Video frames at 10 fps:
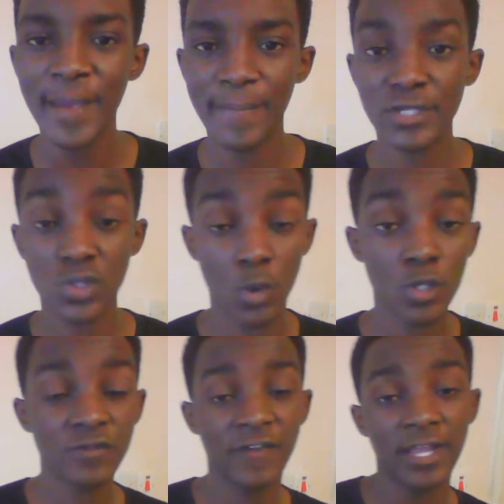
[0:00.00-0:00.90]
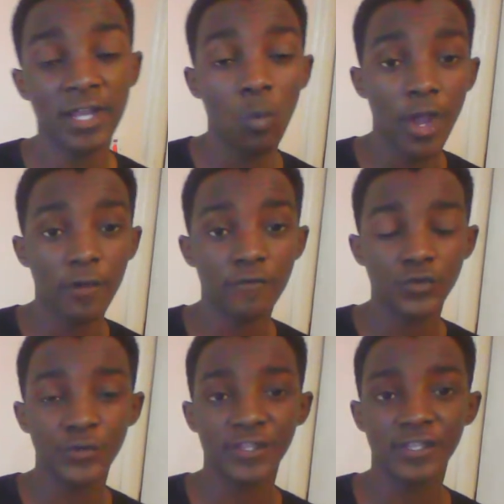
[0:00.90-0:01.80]
because they always find a way of
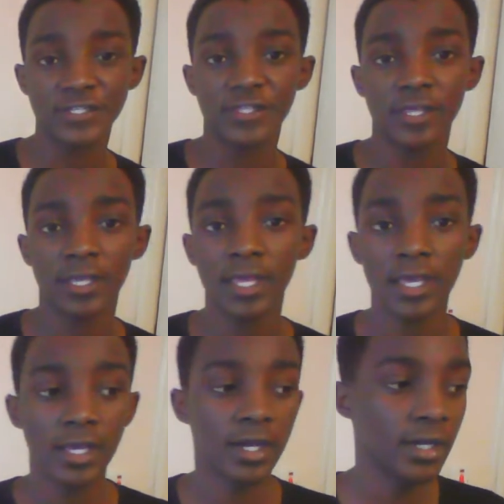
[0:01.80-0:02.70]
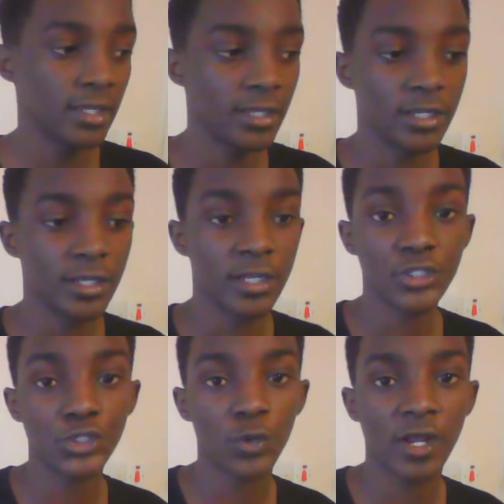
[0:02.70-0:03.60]
doing this thing in a
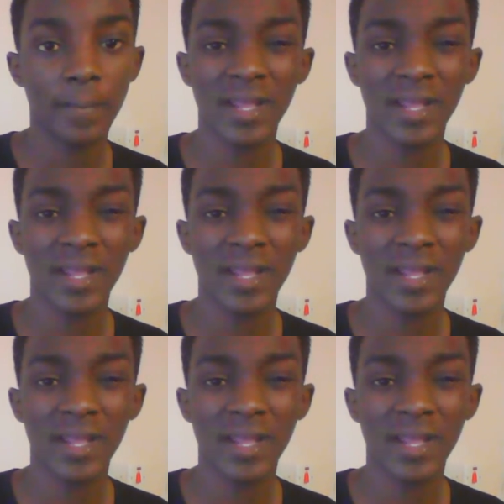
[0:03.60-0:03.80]
shortcut.